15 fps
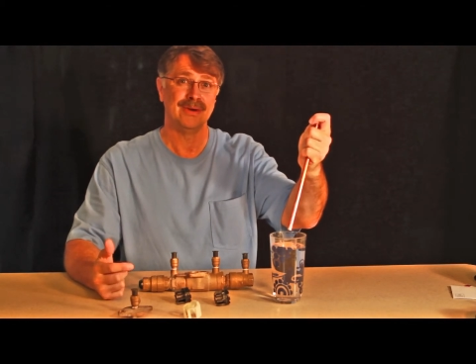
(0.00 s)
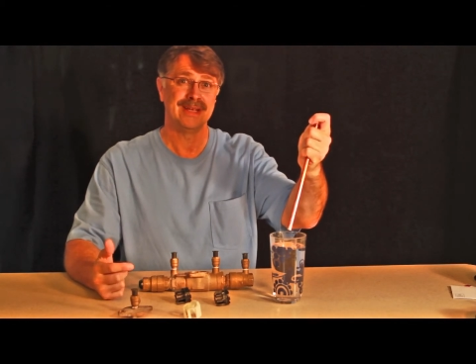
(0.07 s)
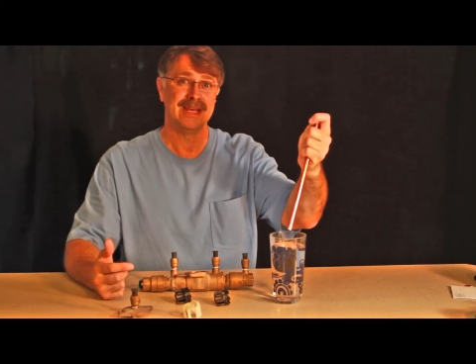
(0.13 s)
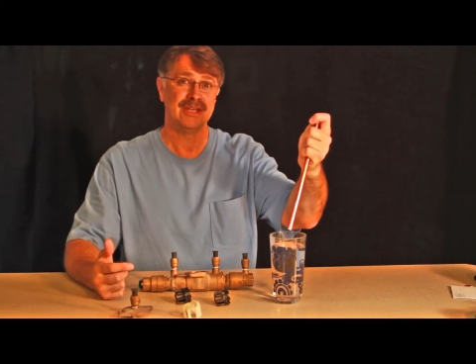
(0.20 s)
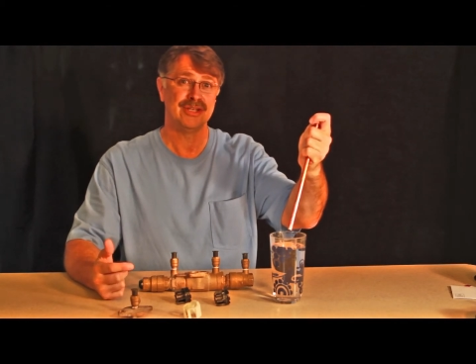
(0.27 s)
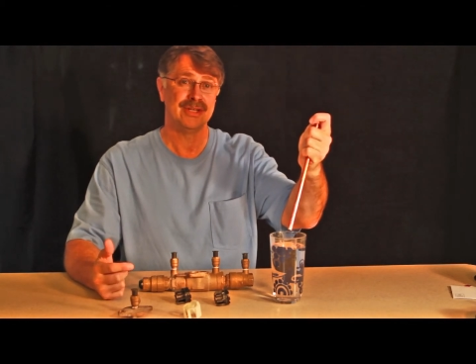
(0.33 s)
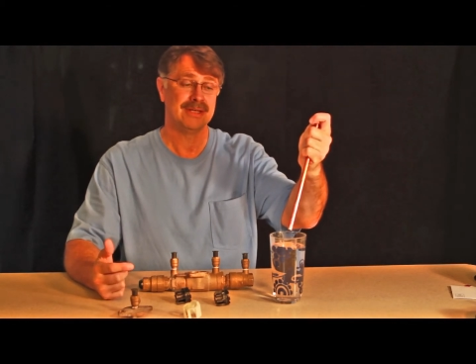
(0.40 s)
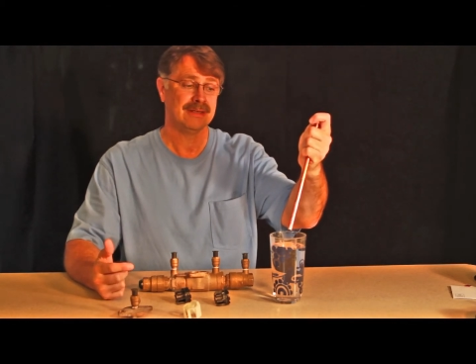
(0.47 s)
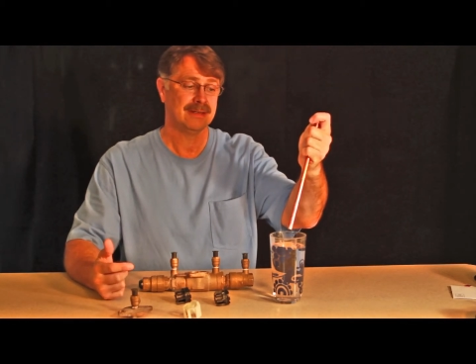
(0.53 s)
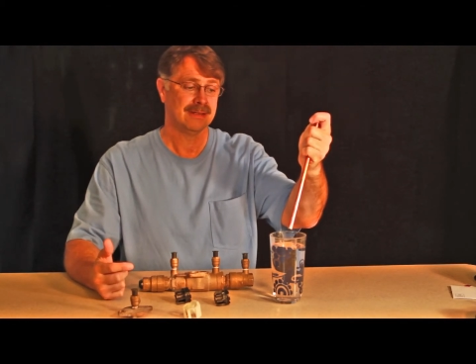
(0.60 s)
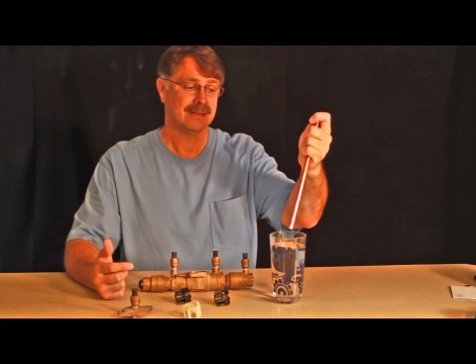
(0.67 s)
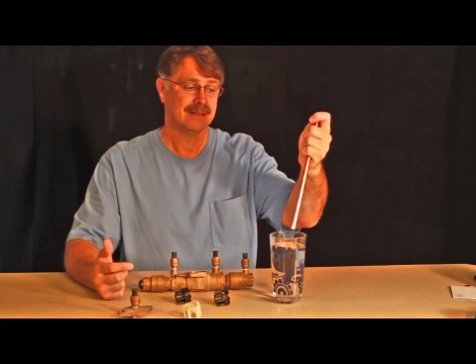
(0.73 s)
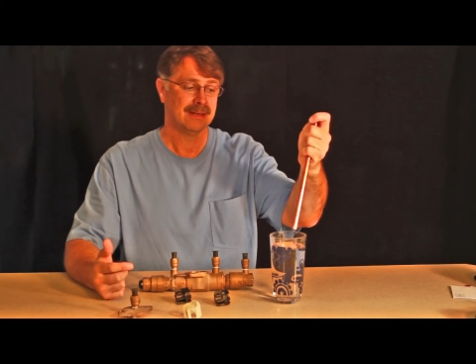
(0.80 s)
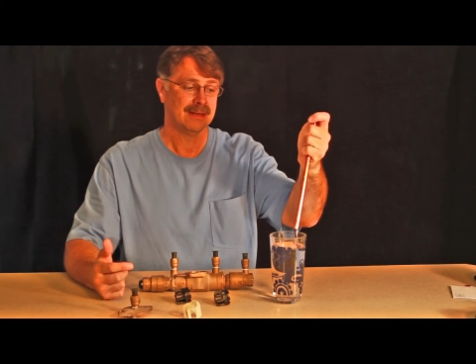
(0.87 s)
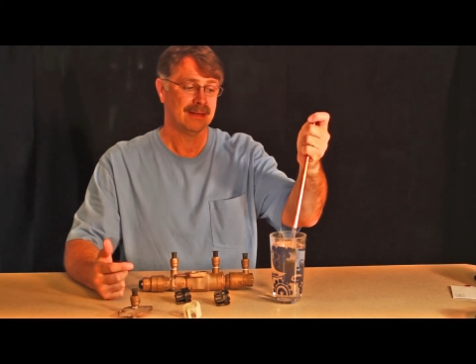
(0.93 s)
kitchen,
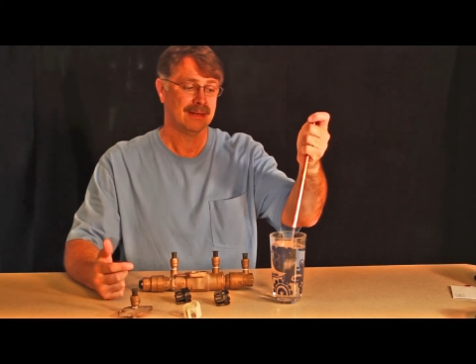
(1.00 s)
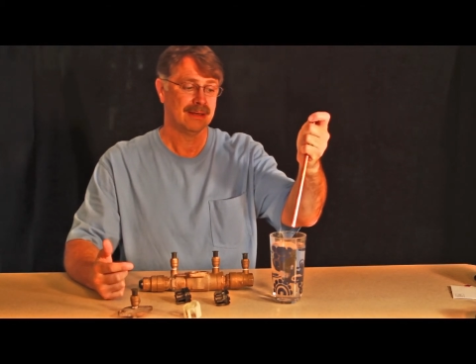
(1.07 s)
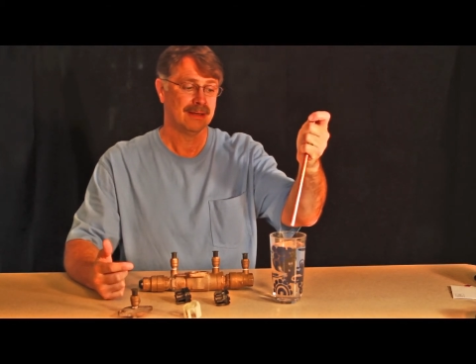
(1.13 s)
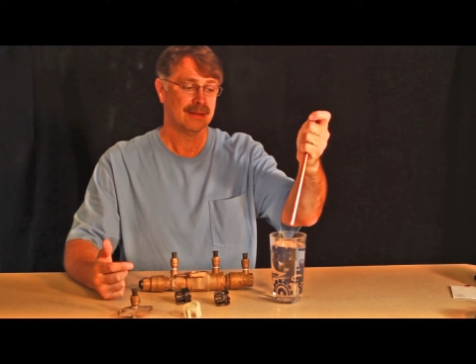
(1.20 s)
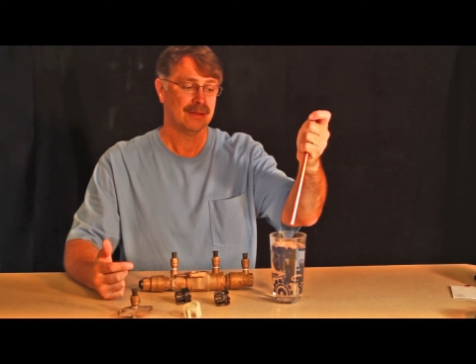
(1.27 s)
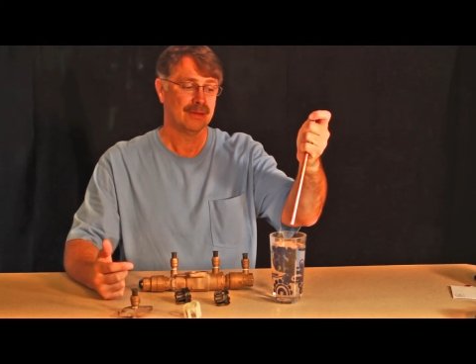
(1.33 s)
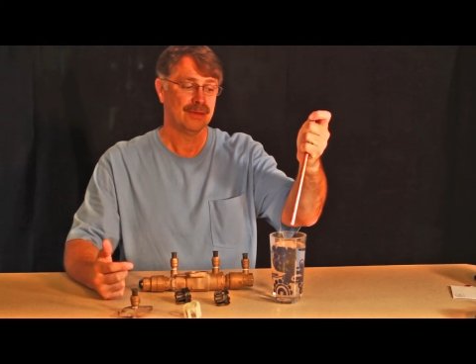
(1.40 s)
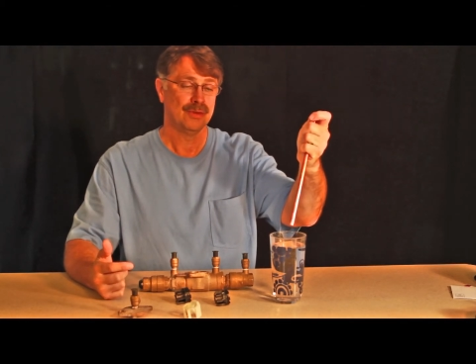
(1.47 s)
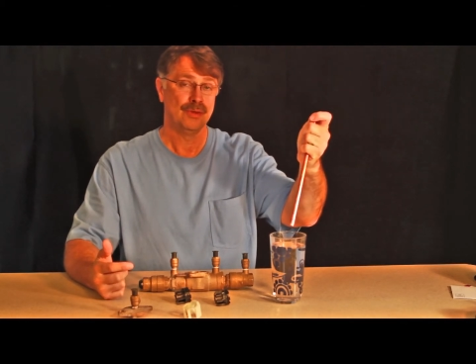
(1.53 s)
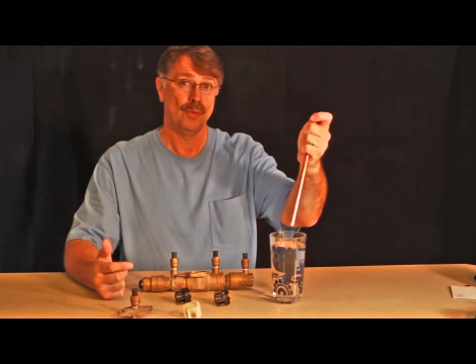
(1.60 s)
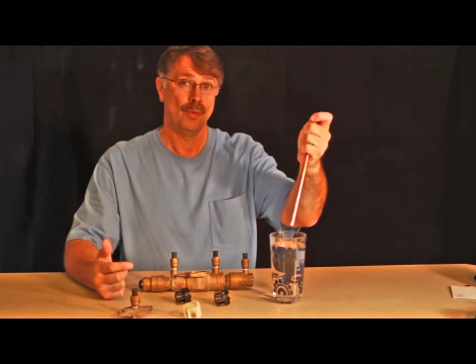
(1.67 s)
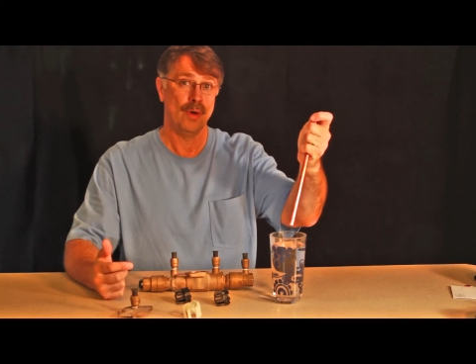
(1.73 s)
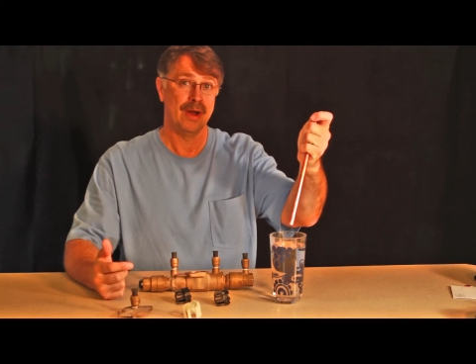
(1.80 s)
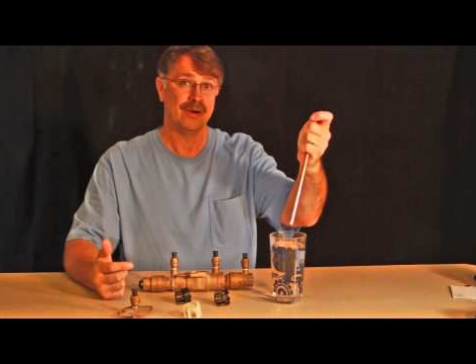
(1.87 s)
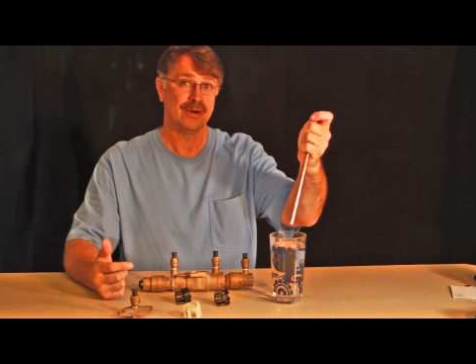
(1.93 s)
the
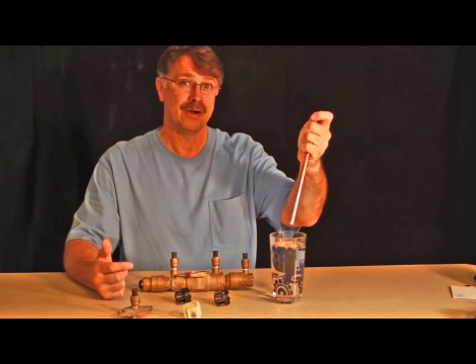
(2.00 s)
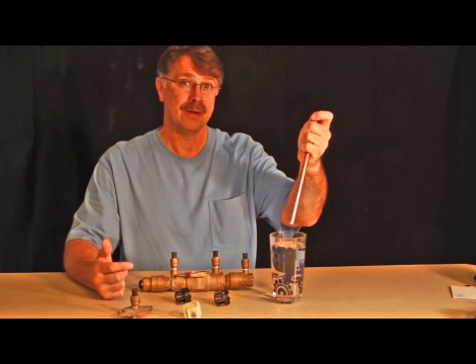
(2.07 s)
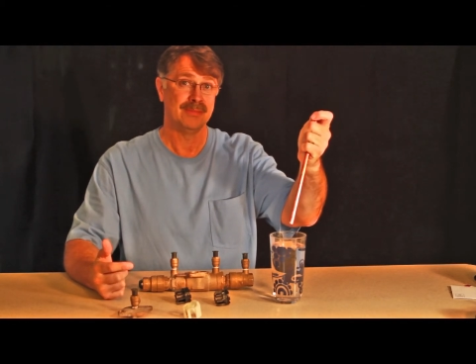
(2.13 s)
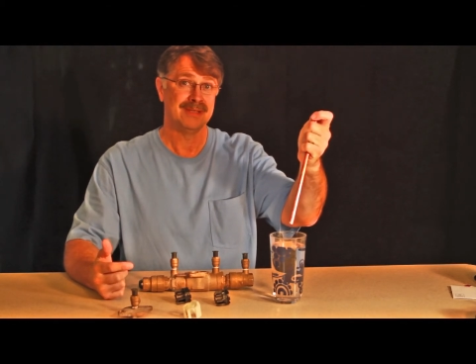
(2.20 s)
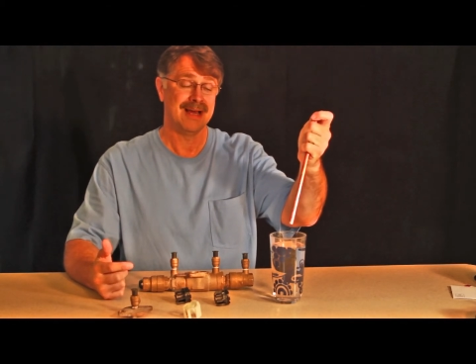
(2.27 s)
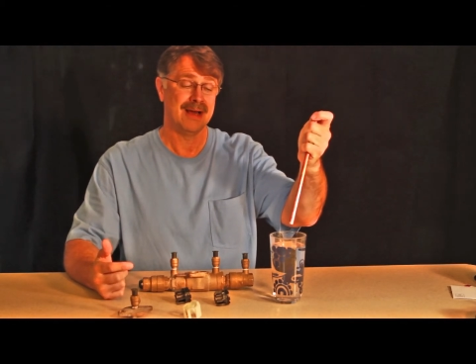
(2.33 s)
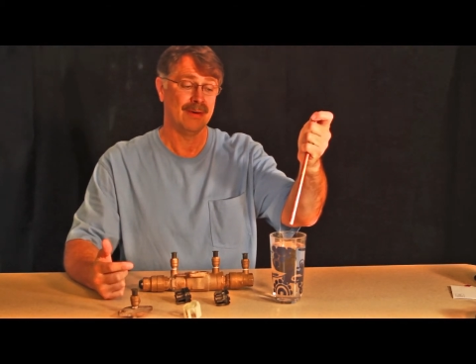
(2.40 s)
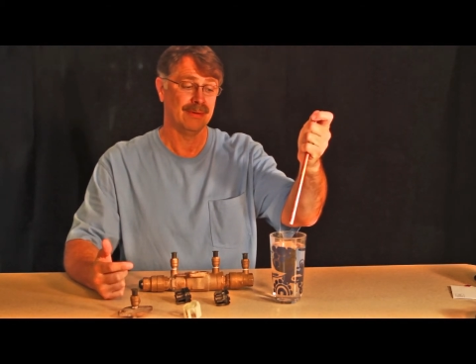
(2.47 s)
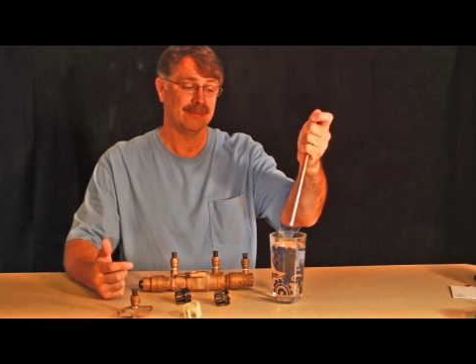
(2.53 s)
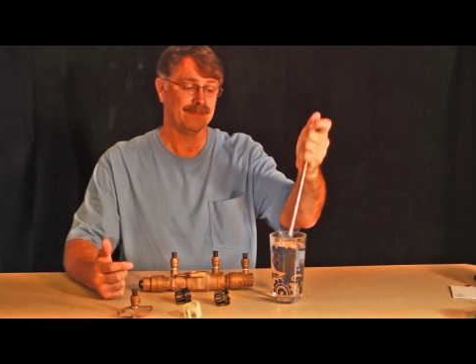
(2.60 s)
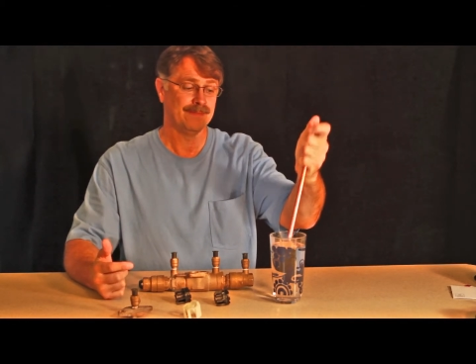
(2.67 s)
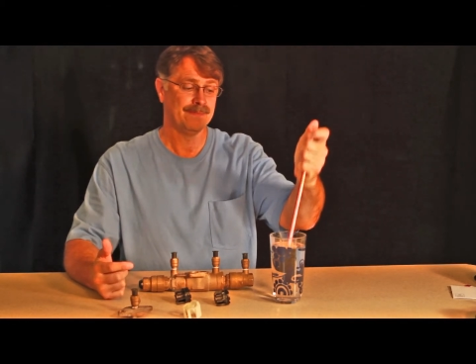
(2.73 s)
water comes out.